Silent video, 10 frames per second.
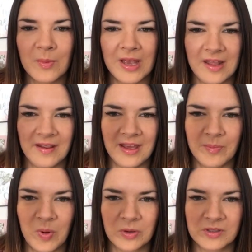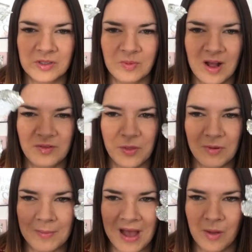were in the box as well, the
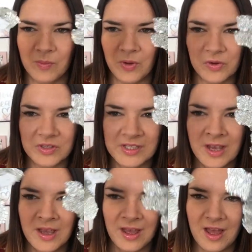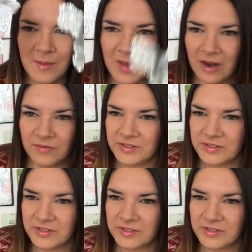£3 box. And I've